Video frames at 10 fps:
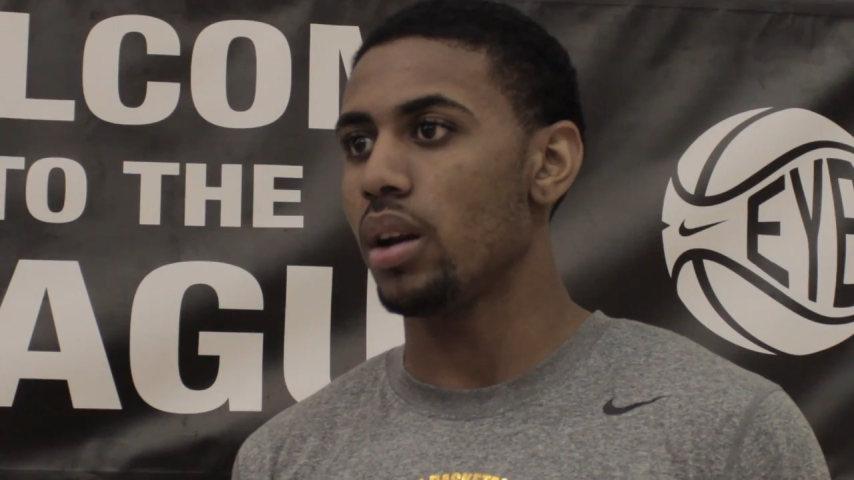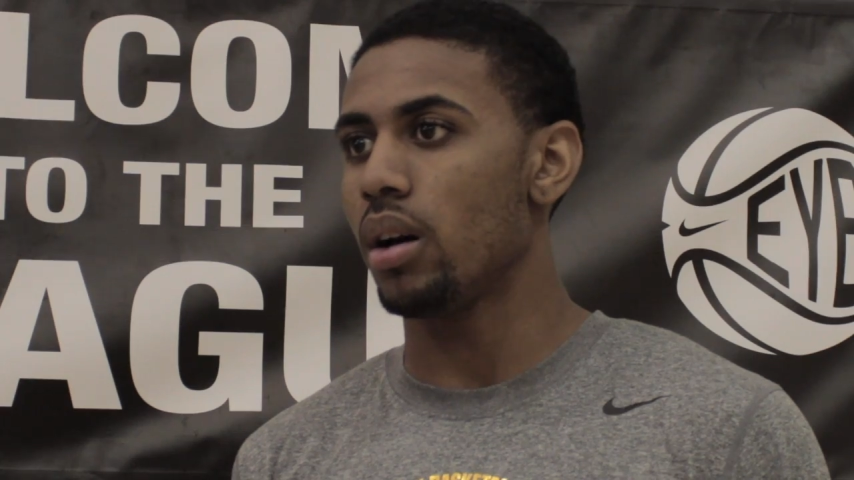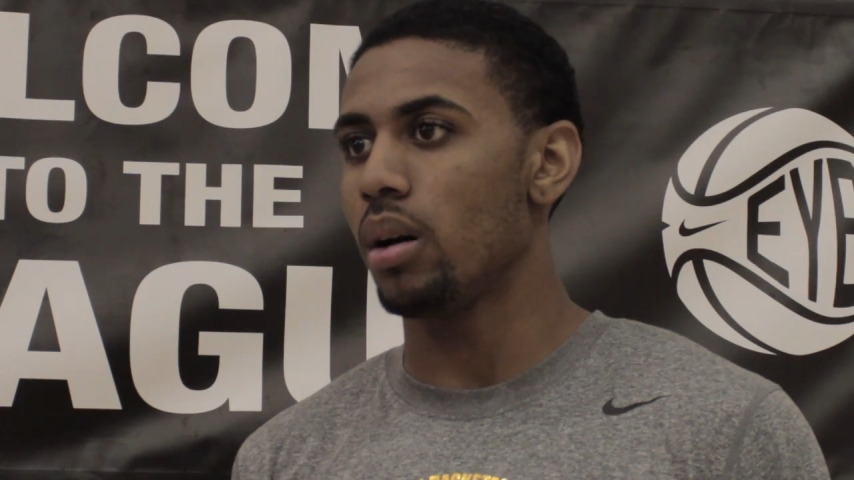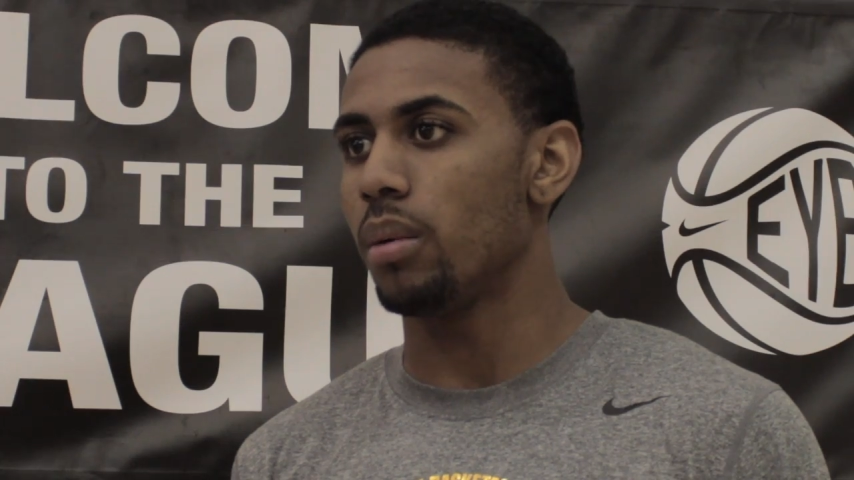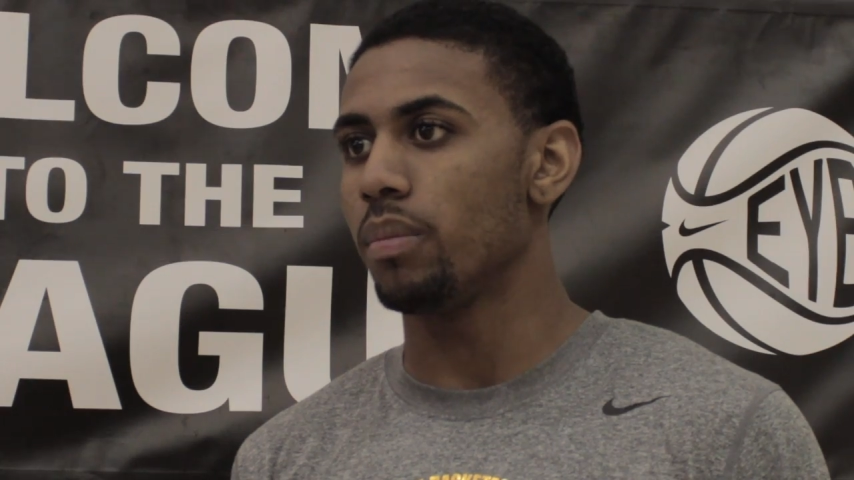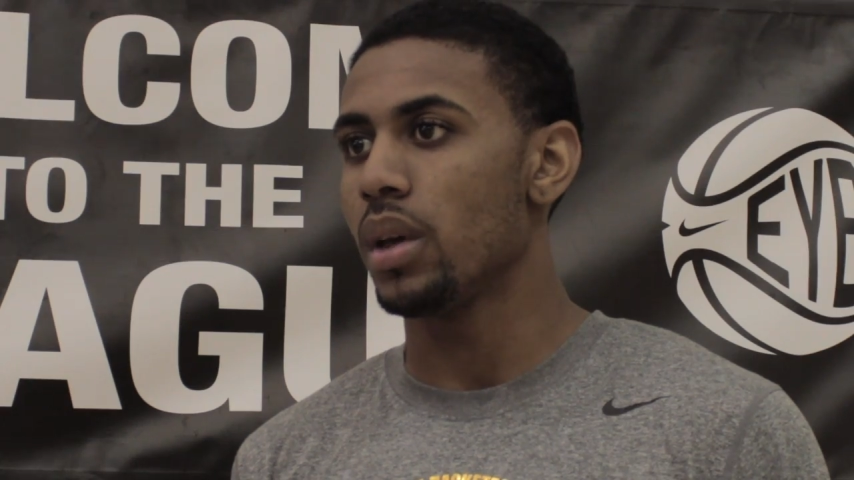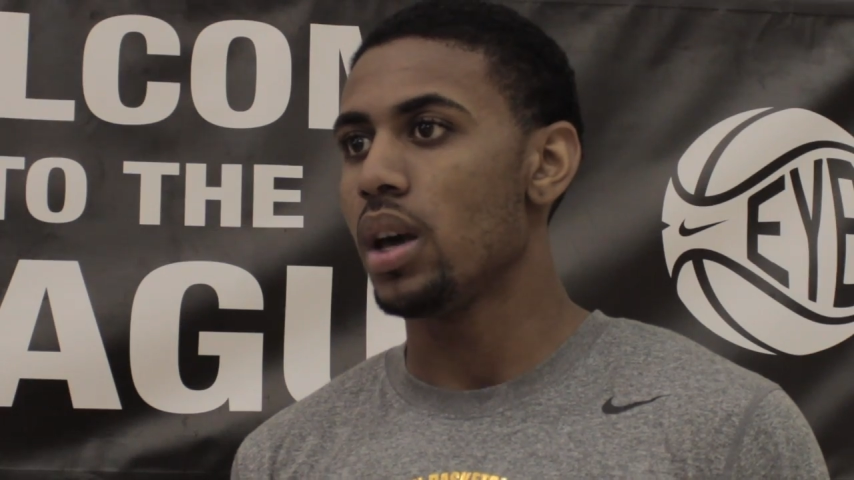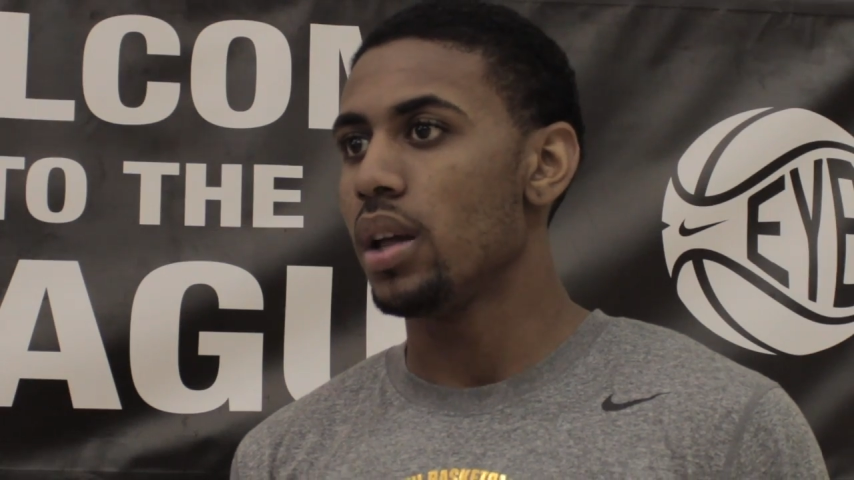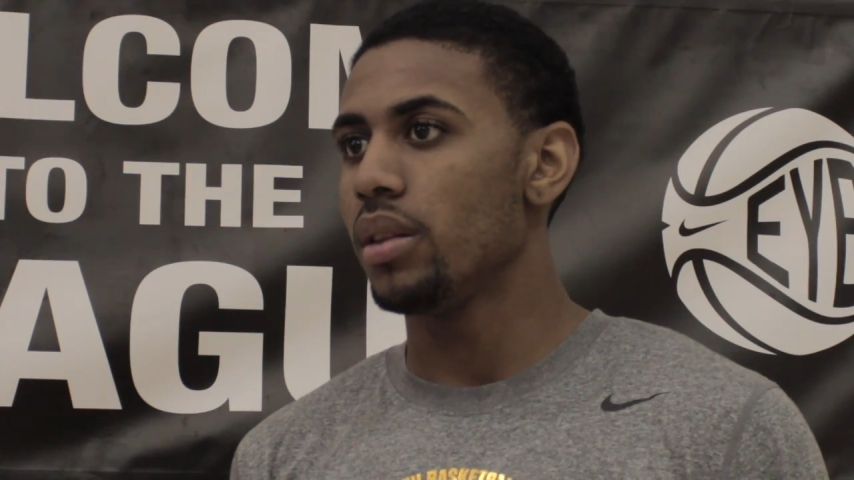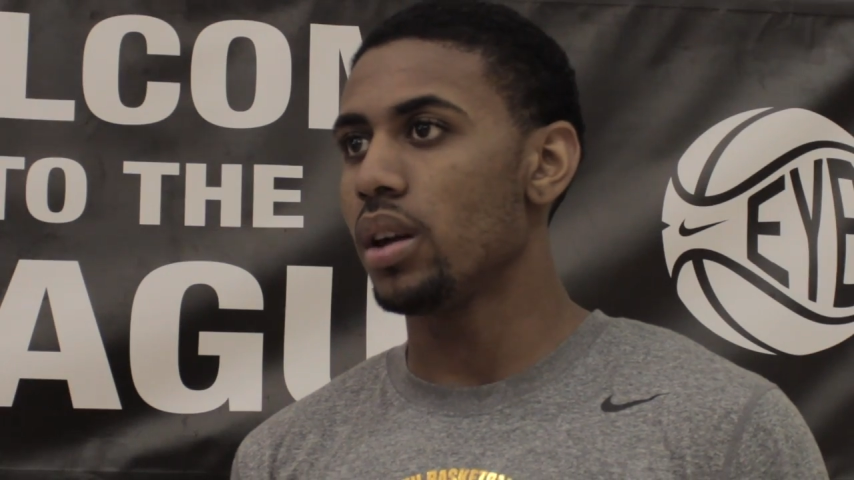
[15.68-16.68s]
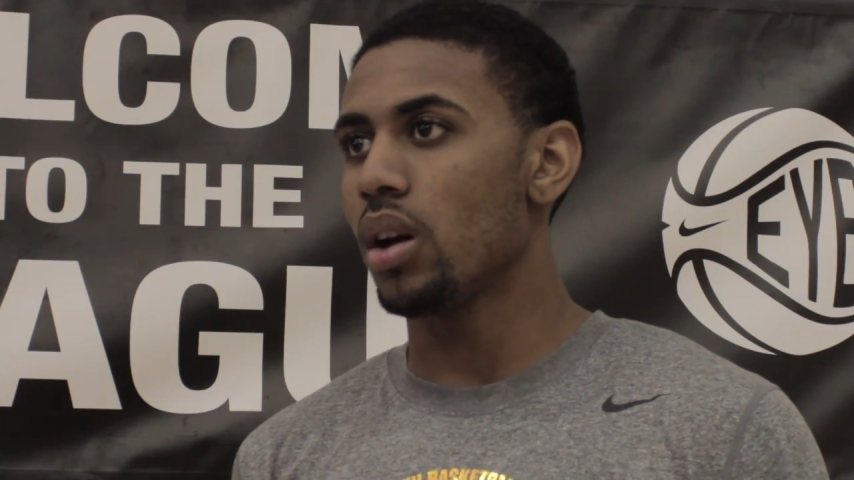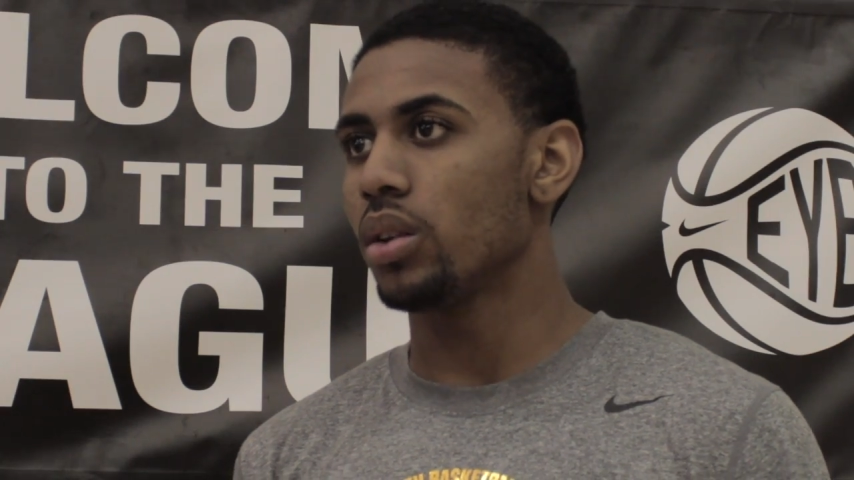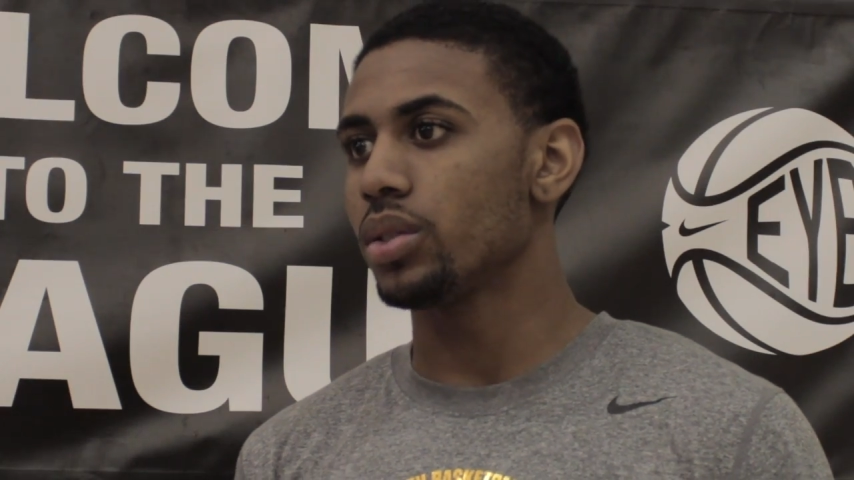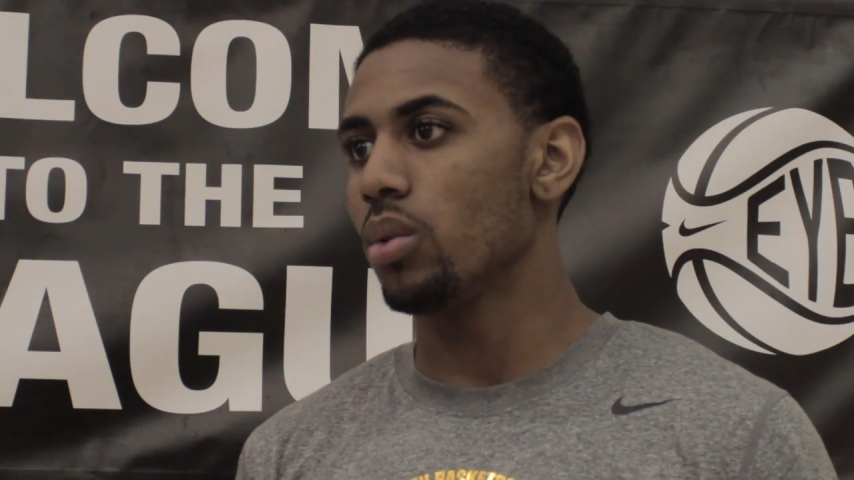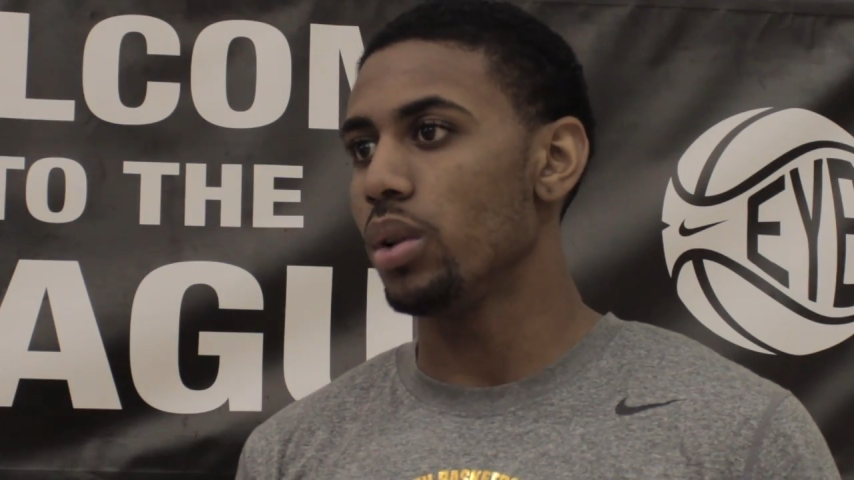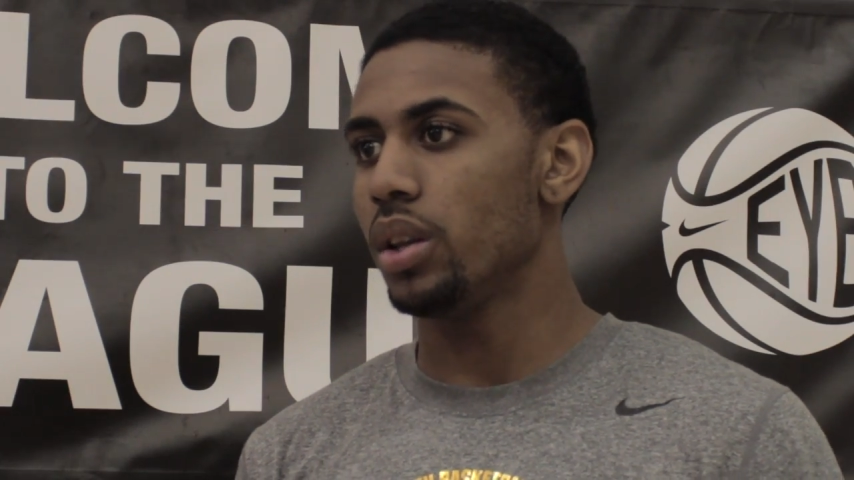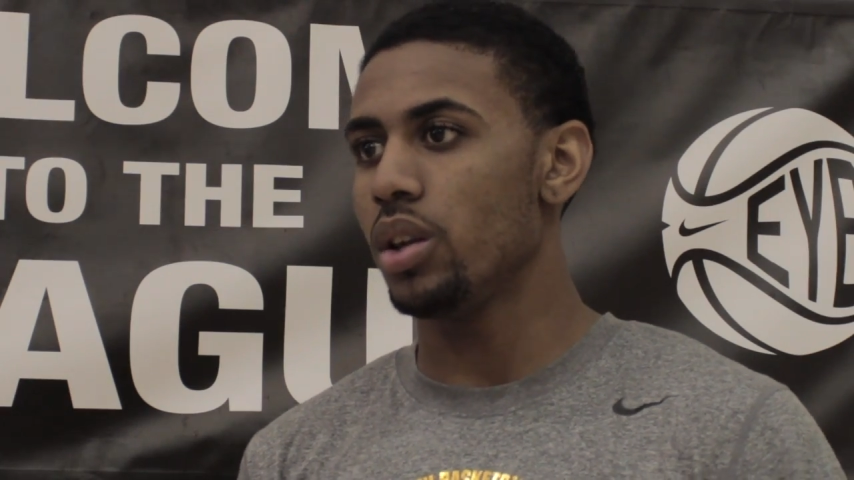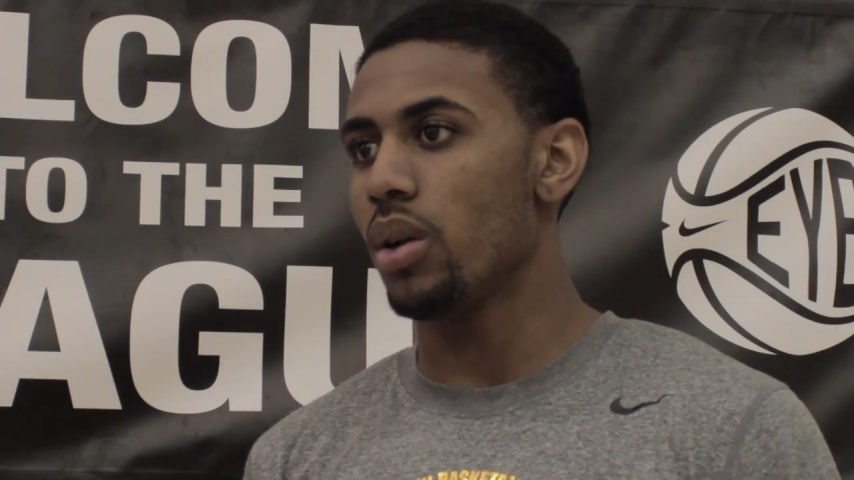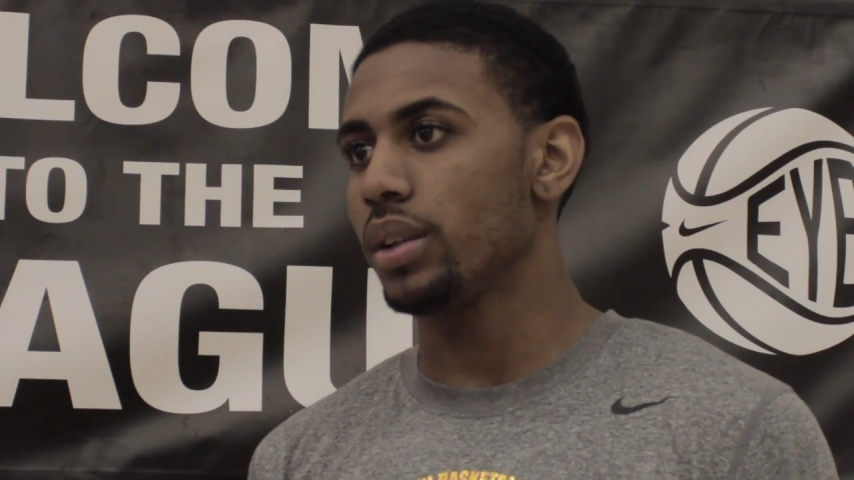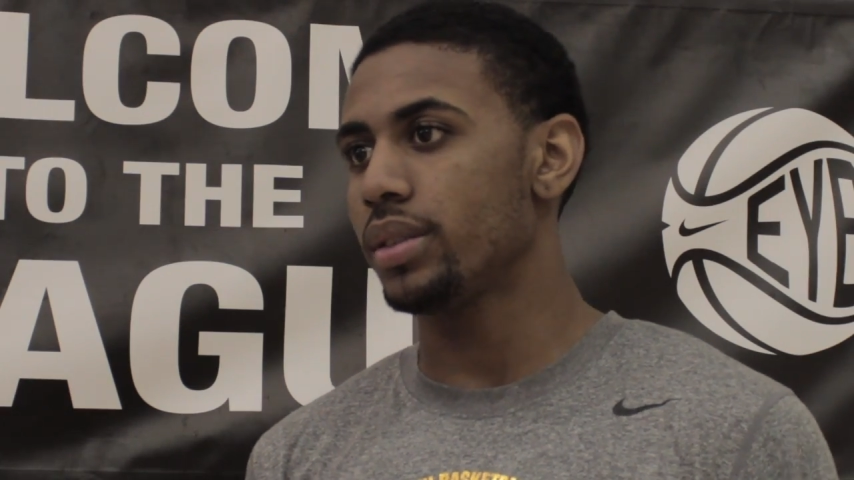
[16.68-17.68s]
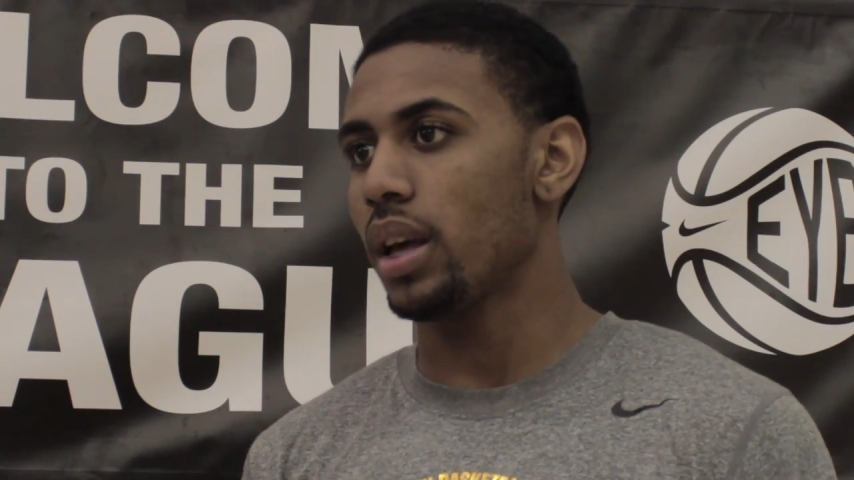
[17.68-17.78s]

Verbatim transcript: and um, then also with the U S